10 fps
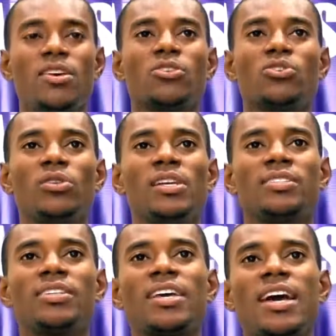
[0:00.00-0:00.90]
So let's
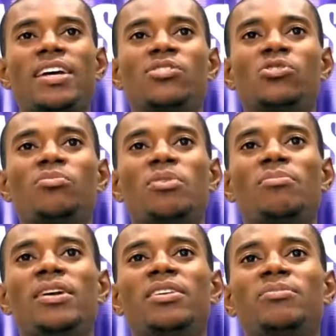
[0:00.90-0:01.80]
say, assume the
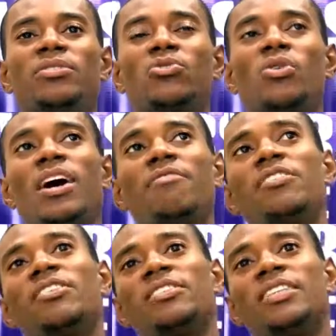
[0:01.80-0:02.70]
management, so
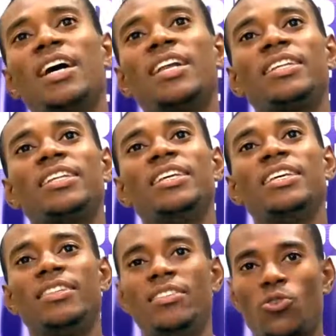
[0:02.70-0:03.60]
having done
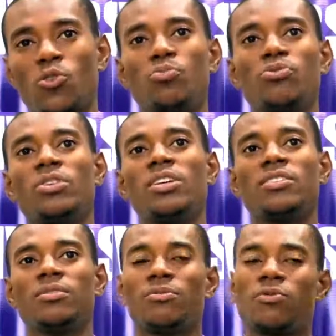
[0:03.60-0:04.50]
the
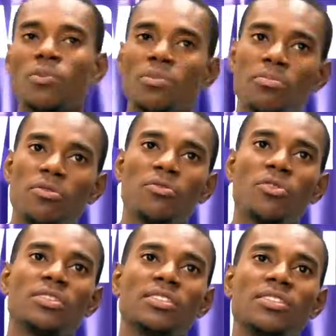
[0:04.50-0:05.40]
computation from the
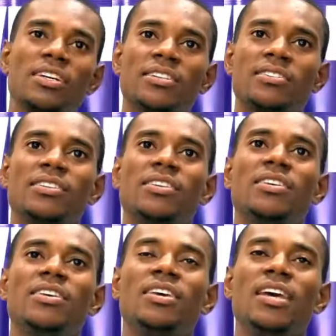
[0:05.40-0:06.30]
previous instance,
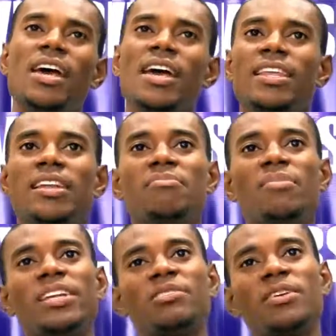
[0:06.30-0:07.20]
and then the
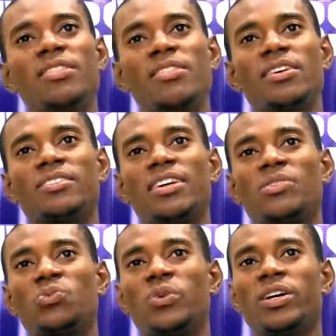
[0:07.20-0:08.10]
management thinks
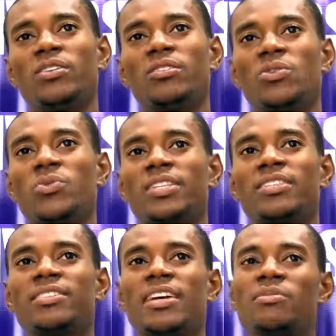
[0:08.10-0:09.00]
that, well, the
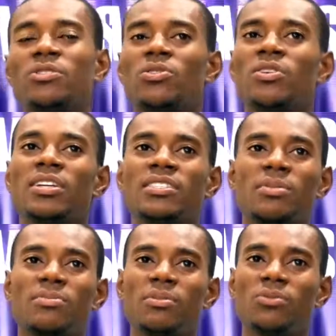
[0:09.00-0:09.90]
waiting time is
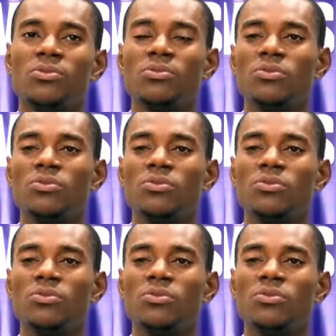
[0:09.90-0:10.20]
unacceptable.